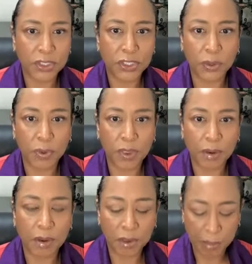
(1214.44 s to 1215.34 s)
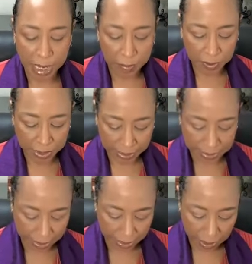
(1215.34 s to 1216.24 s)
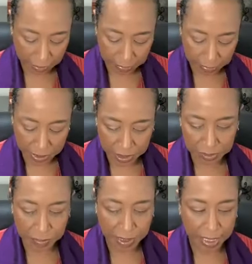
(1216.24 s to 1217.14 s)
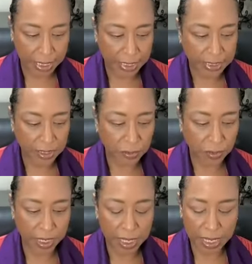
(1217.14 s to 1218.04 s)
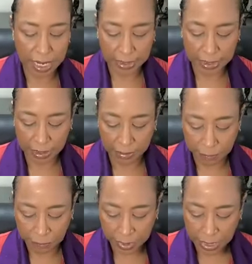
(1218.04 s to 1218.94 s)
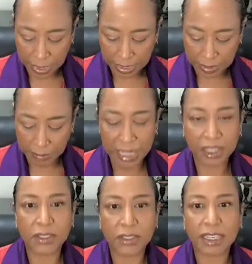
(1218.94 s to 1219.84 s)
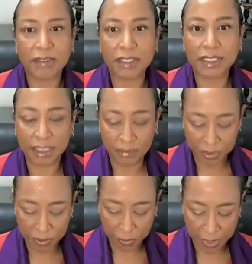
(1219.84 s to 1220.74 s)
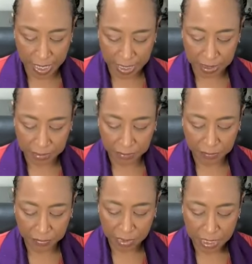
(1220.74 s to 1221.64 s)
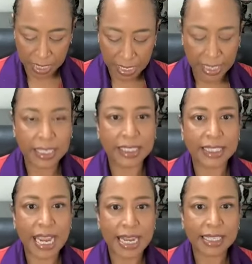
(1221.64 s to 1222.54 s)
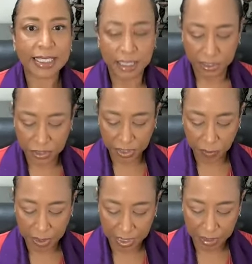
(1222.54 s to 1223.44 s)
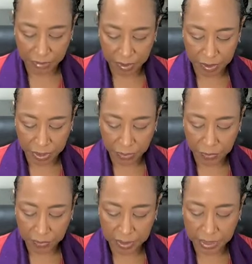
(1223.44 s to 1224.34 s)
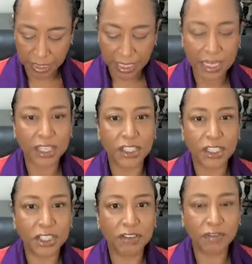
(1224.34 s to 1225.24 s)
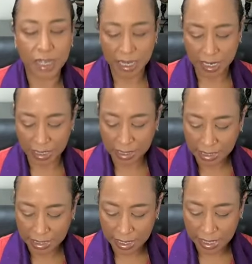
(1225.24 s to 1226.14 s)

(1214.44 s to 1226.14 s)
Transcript: So the, the Bible text that comes to me is the one that um, is Matthew 7, 7 through 8 and it's ask and it shall be given you, seek and ye shall find,